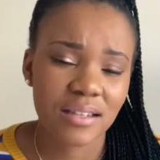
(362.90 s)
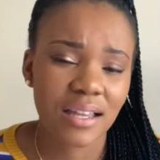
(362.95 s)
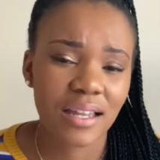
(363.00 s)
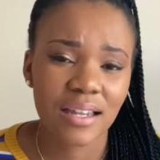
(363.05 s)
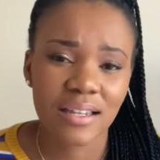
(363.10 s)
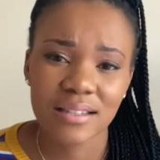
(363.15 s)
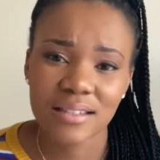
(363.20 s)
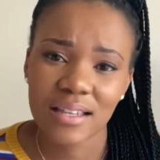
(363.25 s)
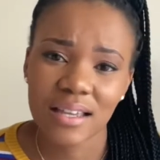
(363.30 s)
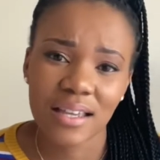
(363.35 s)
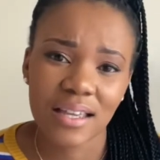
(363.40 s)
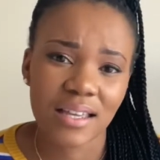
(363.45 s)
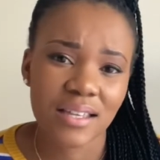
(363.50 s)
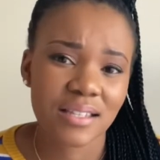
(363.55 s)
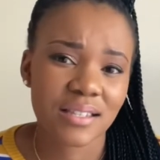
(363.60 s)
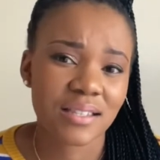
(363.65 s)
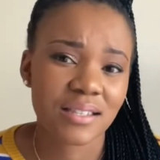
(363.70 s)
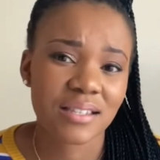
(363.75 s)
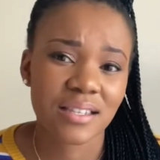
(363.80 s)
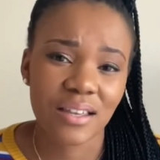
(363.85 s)
editing
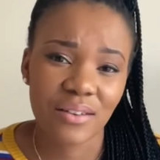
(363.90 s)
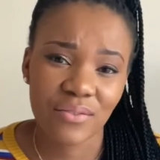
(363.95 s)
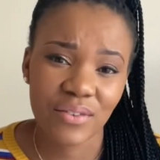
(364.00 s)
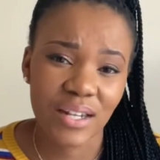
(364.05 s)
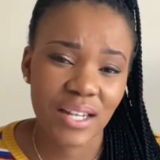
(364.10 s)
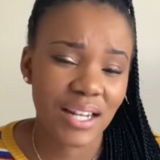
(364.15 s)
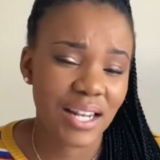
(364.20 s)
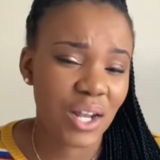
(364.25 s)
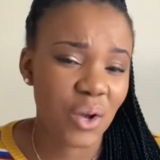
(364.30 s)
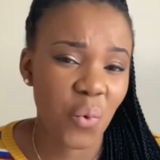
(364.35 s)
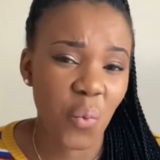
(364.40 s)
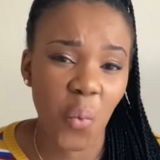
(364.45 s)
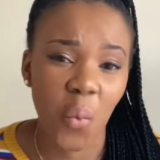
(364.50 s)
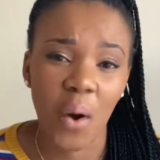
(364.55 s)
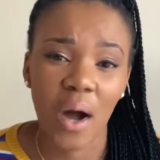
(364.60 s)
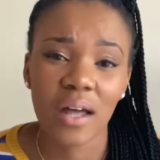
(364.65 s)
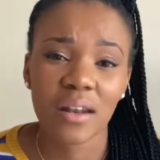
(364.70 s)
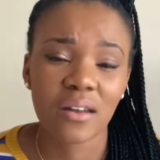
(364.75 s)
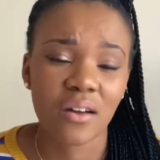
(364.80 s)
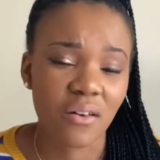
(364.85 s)
is definitely
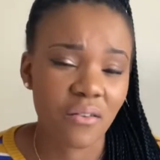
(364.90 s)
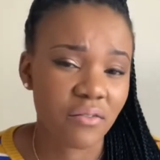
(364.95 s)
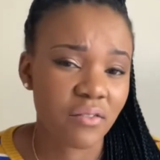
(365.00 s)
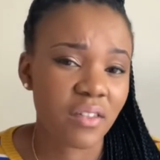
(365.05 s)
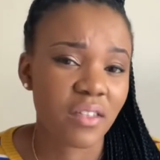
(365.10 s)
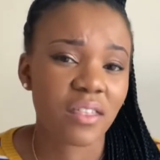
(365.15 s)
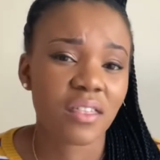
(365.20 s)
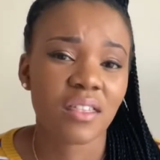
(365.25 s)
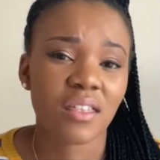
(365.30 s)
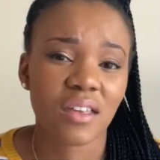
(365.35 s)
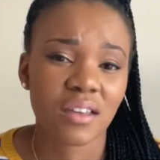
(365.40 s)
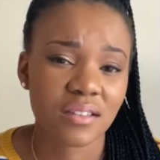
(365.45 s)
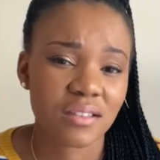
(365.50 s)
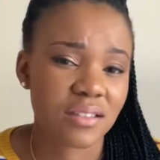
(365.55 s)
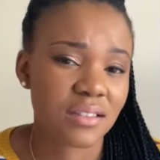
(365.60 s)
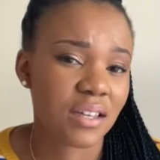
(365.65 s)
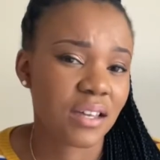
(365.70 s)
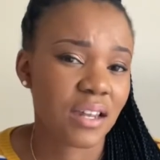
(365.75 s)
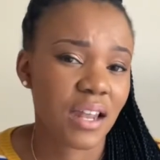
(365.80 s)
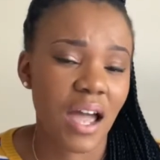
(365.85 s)
one of the things
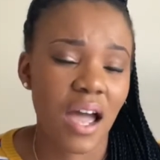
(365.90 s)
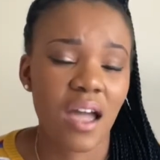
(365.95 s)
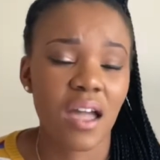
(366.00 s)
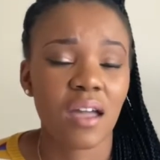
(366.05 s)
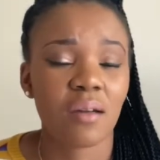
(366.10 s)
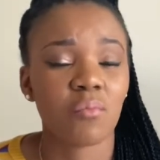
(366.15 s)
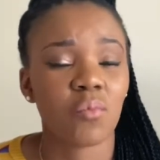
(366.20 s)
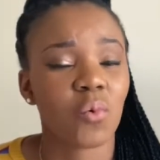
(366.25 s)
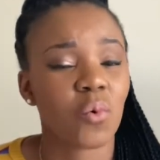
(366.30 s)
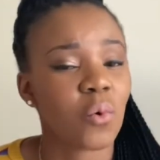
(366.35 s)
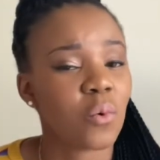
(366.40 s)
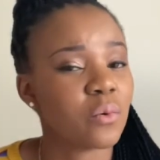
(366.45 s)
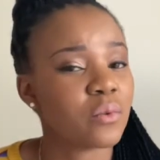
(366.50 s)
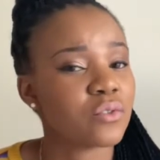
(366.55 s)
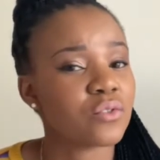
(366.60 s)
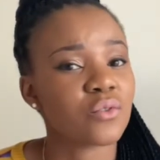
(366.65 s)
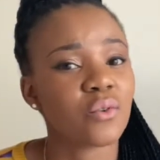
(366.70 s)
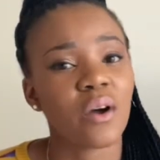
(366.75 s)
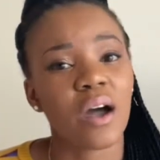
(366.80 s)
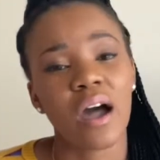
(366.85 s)
that I am going
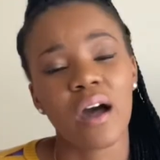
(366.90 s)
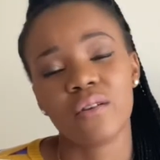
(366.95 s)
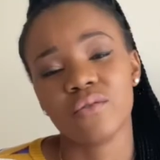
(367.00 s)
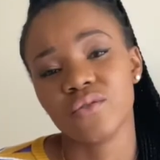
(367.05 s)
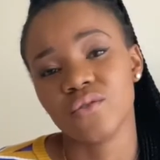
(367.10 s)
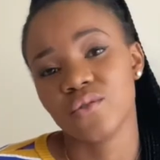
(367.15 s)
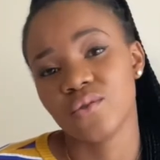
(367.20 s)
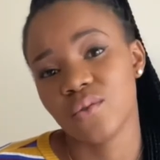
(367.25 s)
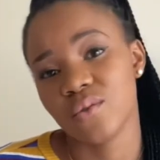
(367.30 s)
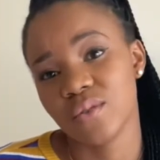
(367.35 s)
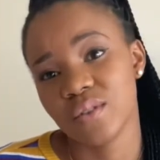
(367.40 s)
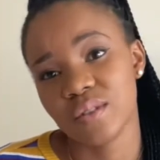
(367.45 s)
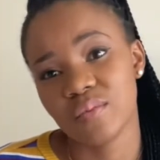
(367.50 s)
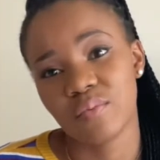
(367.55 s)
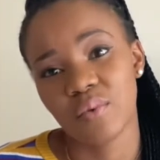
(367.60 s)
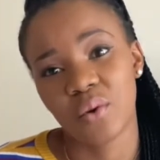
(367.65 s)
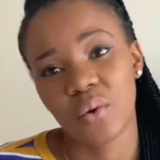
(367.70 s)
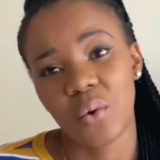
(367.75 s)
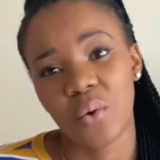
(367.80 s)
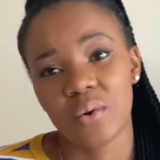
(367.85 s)
to outsource,
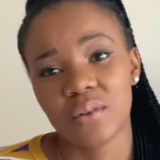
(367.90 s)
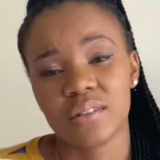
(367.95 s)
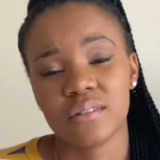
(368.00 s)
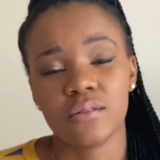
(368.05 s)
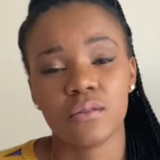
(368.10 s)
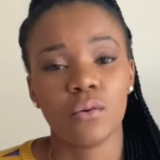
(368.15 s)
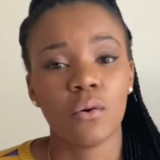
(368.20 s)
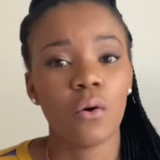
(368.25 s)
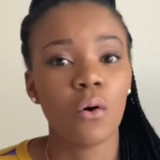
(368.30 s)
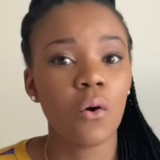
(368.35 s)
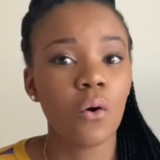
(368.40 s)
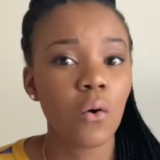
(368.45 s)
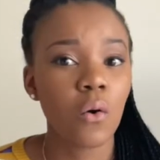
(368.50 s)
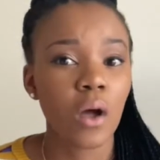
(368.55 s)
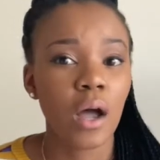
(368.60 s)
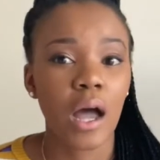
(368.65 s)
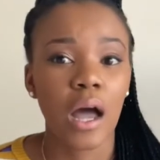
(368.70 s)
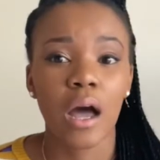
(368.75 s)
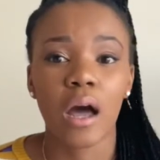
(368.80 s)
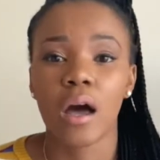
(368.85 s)
because
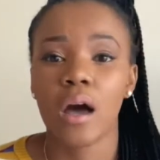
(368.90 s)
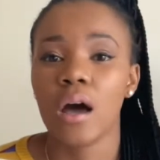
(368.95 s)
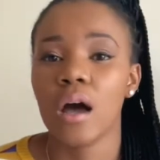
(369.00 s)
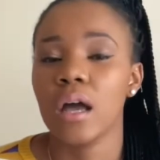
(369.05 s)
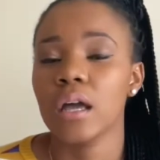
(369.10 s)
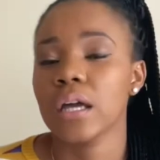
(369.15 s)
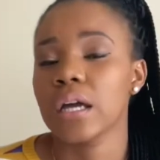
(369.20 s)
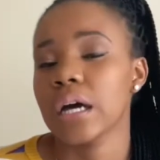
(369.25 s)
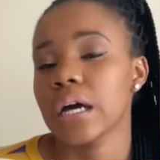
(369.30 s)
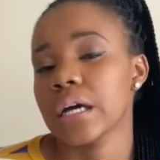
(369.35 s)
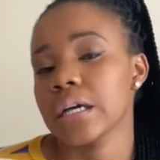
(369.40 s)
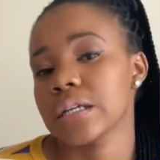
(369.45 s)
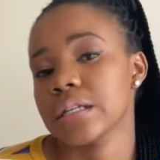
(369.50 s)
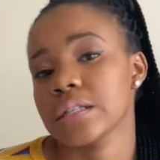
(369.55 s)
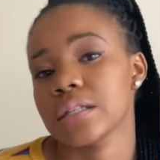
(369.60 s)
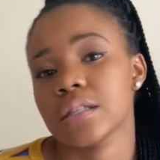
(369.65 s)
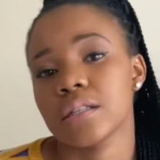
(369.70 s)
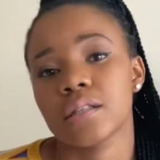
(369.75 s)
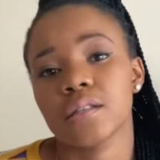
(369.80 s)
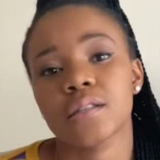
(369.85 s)

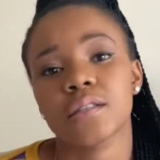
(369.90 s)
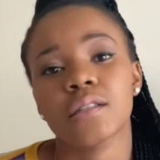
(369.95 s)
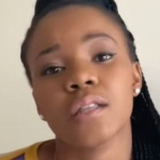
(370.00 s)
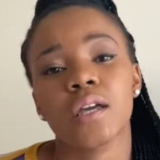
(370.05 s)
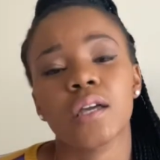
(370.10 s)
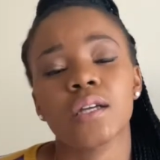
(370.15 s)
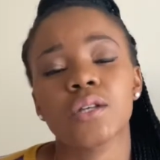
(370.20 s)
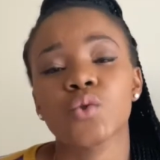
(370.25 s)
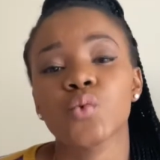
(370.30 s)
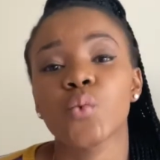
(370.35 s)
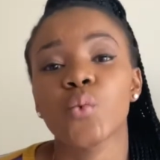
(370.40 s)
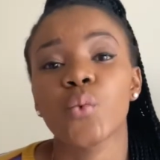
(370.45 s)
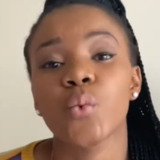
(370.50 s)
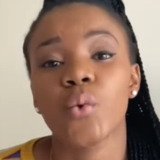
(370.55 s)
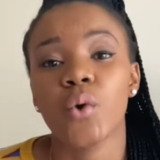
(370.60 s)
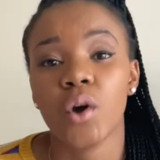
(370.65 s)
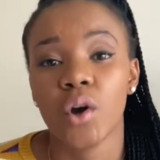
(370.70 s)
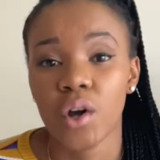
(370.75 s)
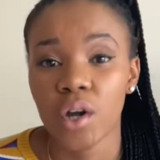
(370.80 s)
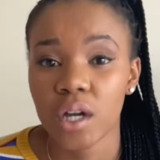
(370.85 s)
guys, this thing is
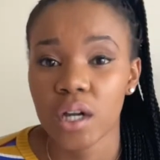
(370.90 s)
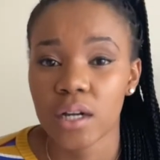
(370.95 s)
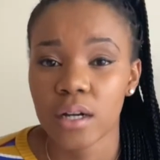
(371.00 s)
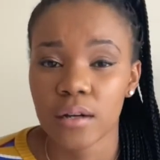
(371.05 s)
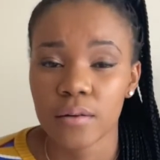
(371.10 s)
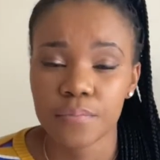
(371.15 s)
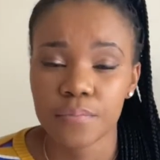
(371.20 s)
work.